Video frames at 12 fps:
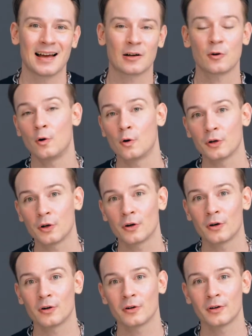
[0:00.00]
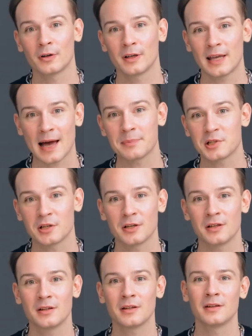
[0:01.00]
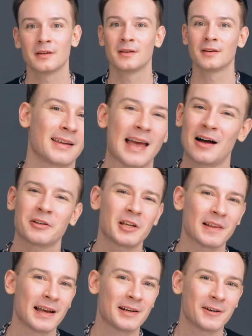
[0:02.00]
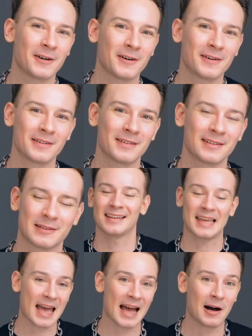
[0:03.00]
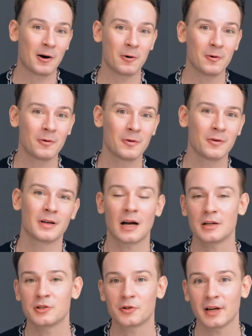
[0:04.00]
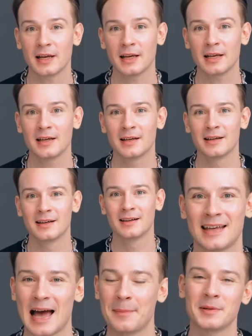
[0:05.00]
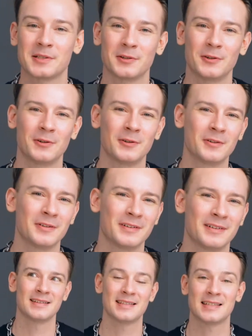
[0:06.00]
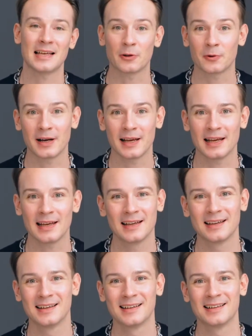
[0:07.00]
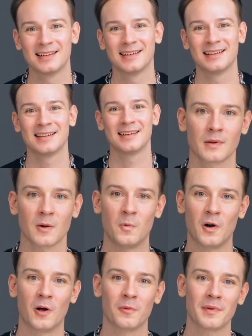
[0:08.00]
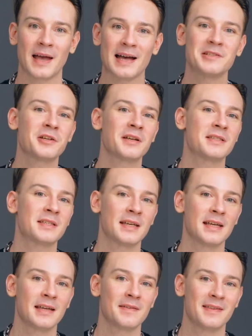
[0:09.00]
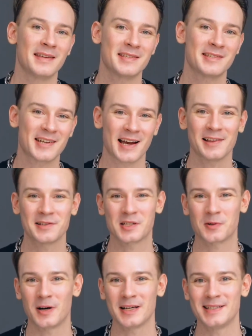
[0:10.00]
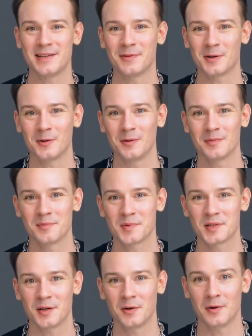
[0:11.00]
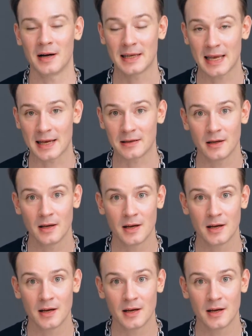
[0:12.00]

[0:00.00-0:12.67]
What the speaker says: corner, caption, calculator, cow, country, capital, celery. Well, as you can see, this challenge is quite difficult. So again,